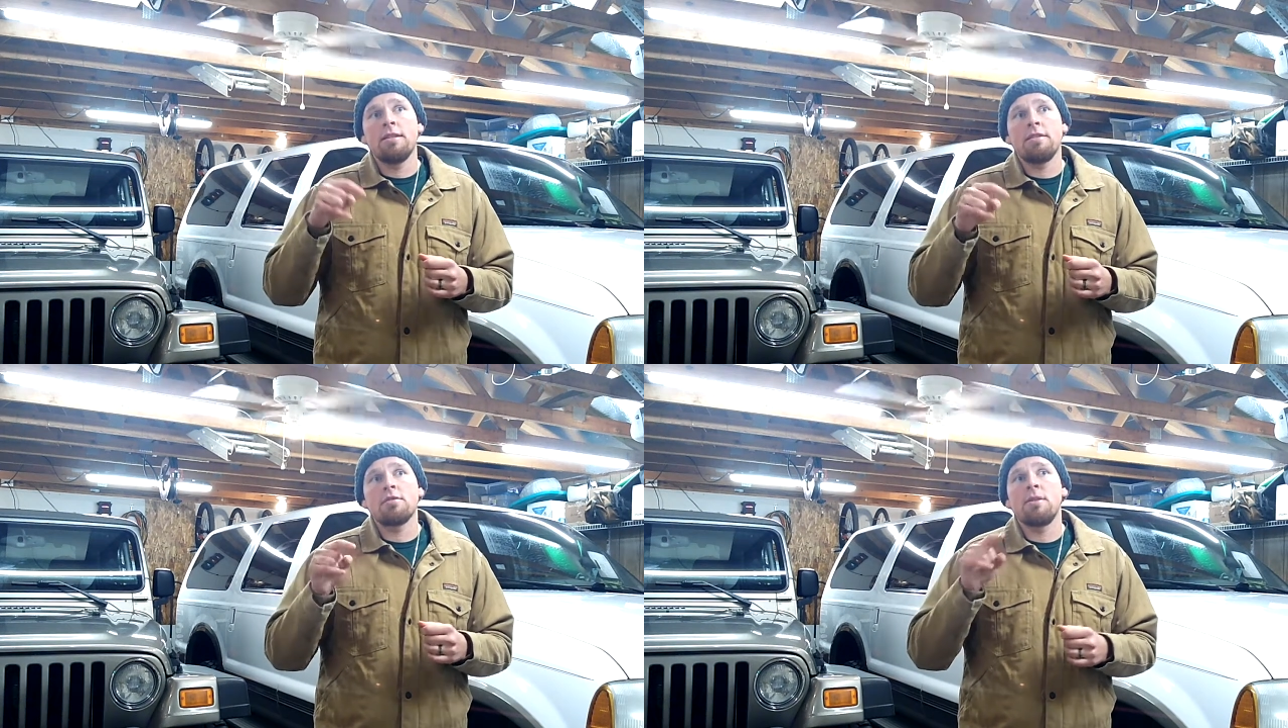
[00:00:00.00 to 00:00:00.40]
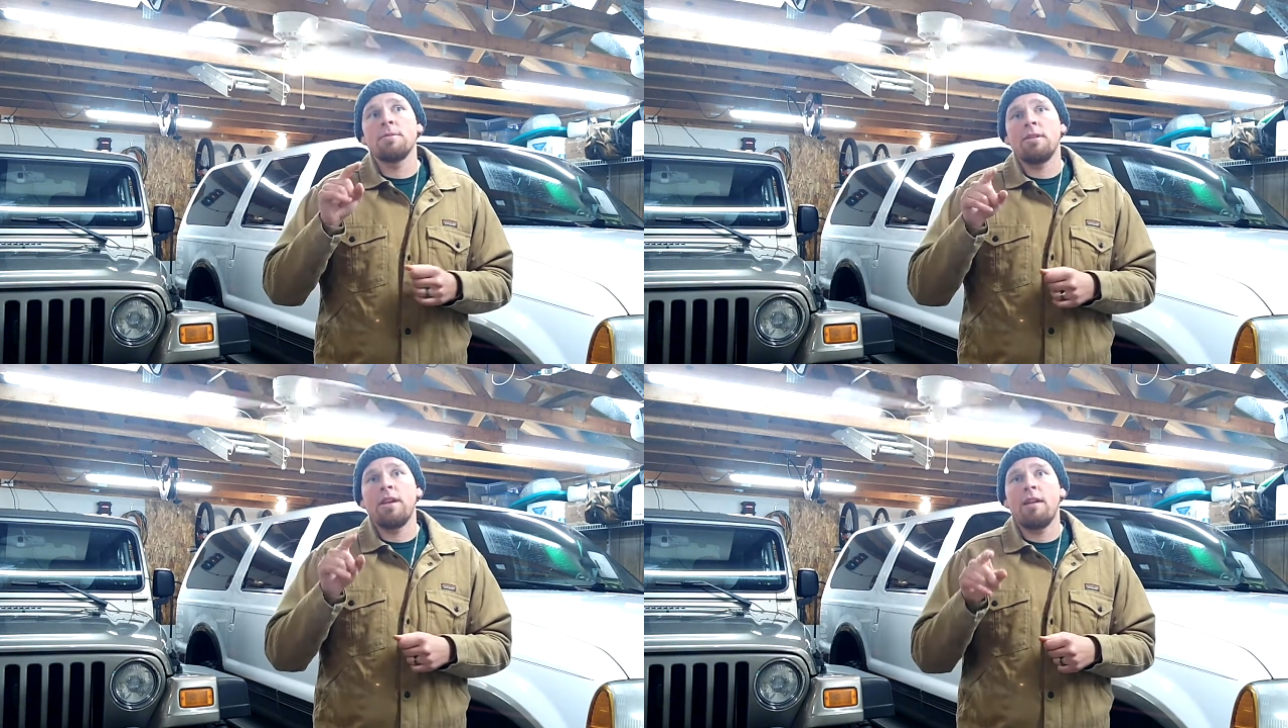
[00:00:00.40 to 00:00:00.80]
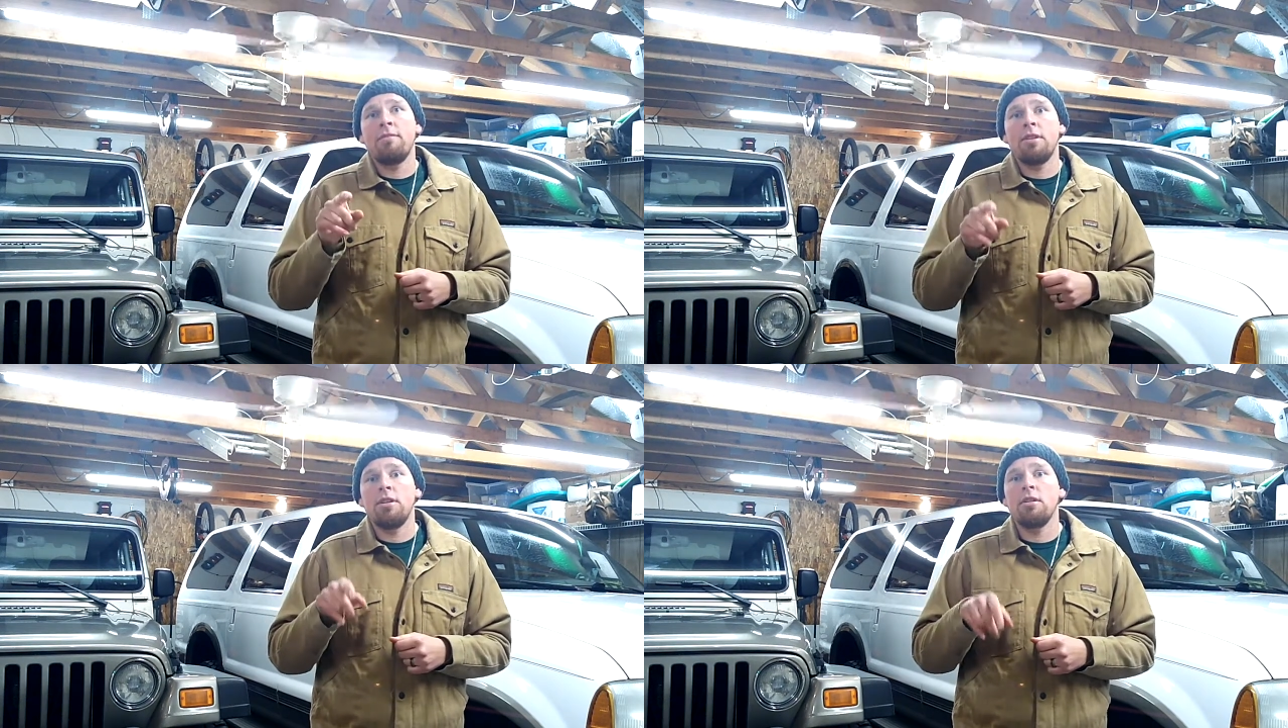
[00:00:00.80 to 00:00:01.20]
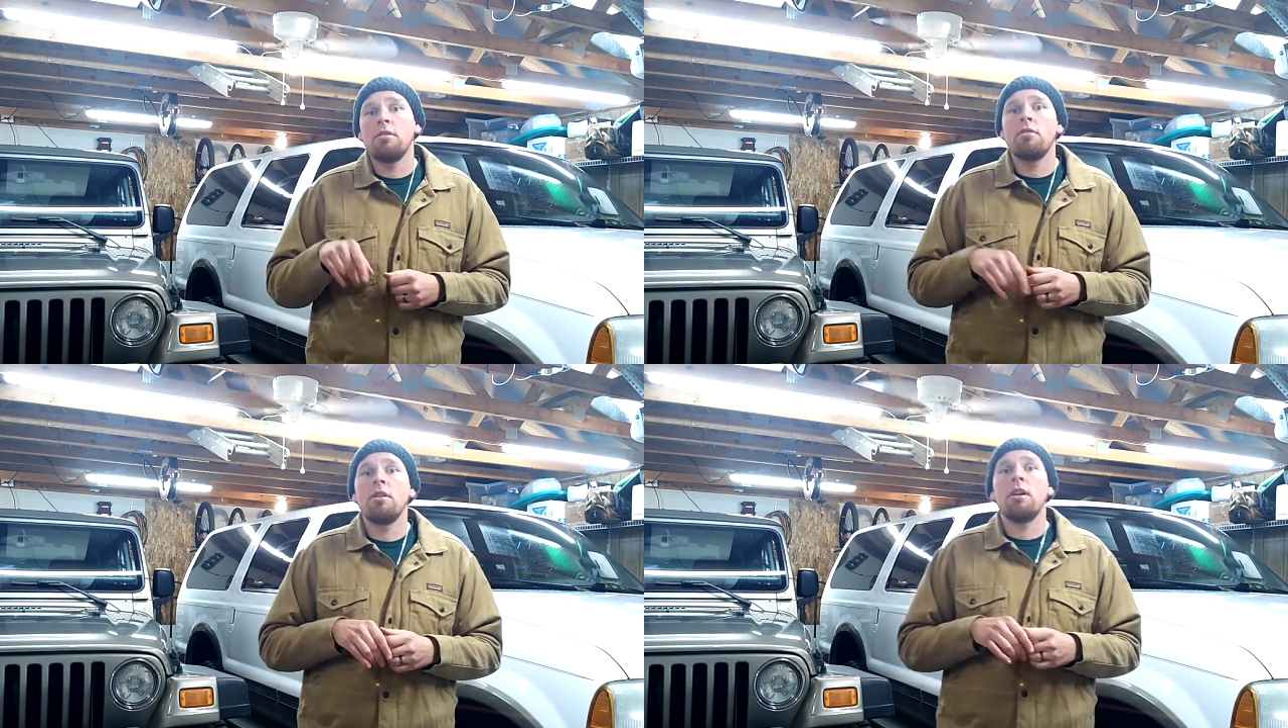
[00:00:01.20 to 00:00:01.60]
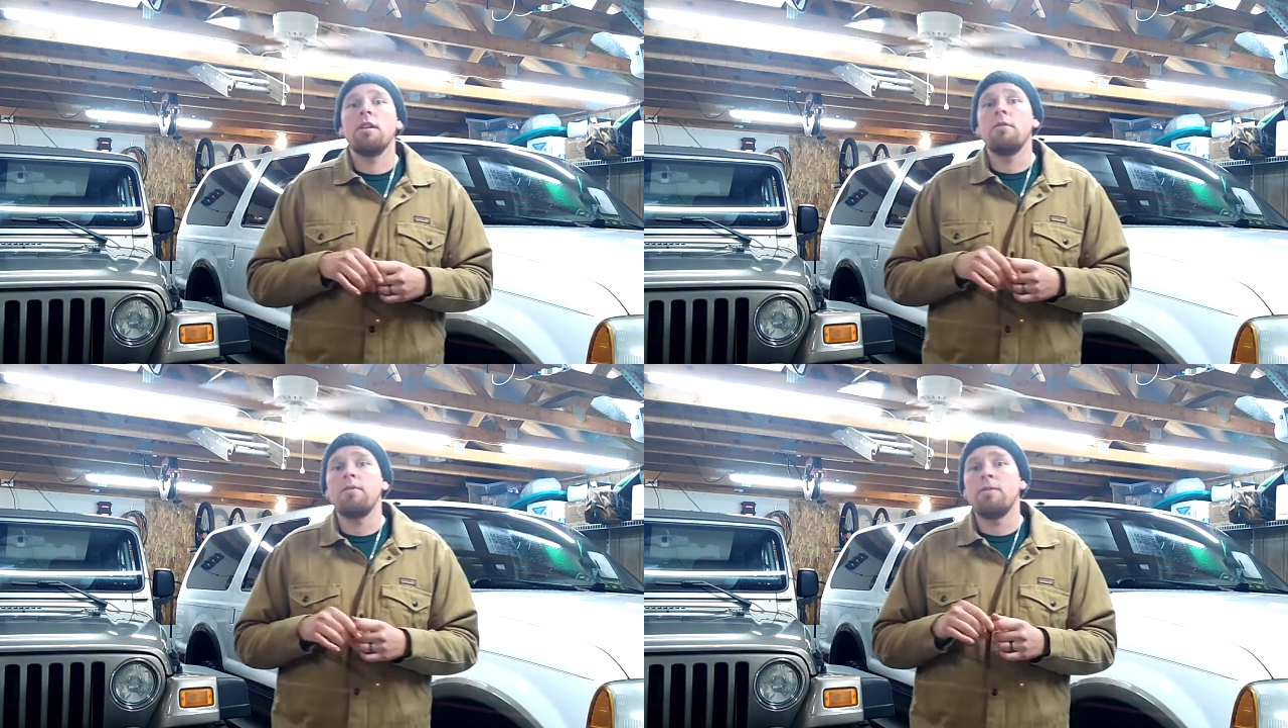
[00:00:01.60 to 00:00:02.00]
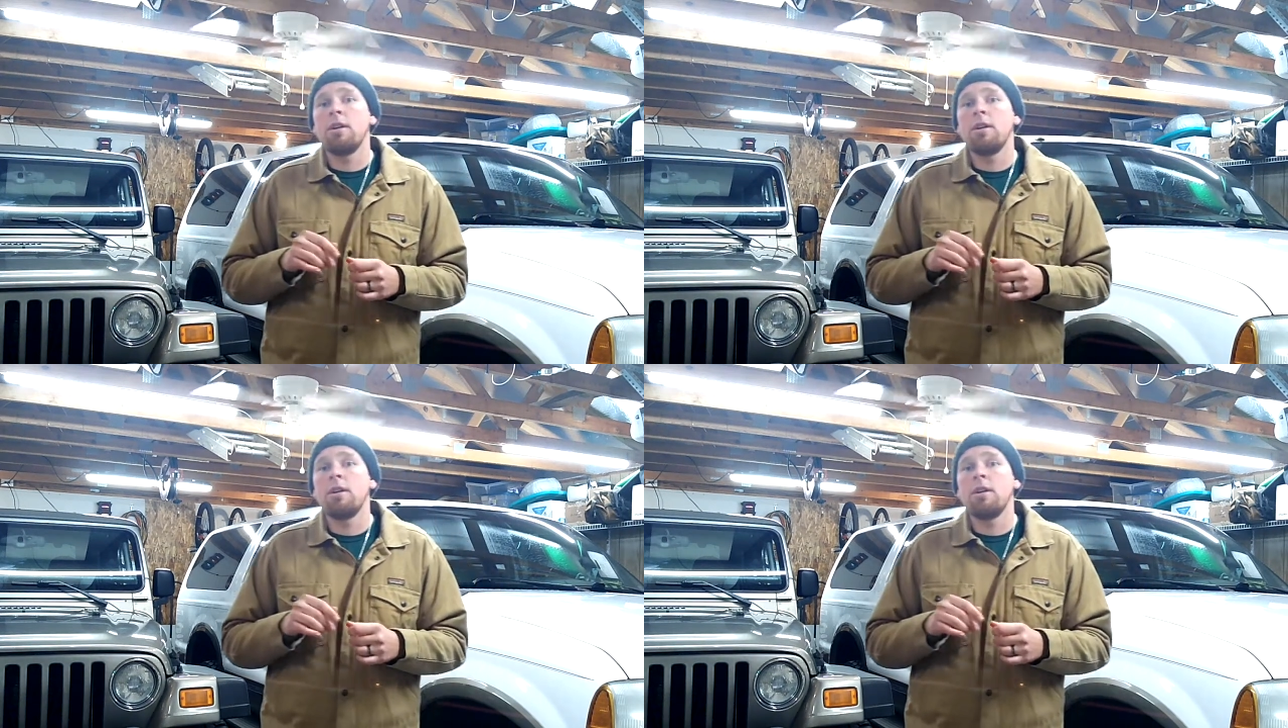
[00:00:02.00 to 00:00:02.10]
the description of that video, of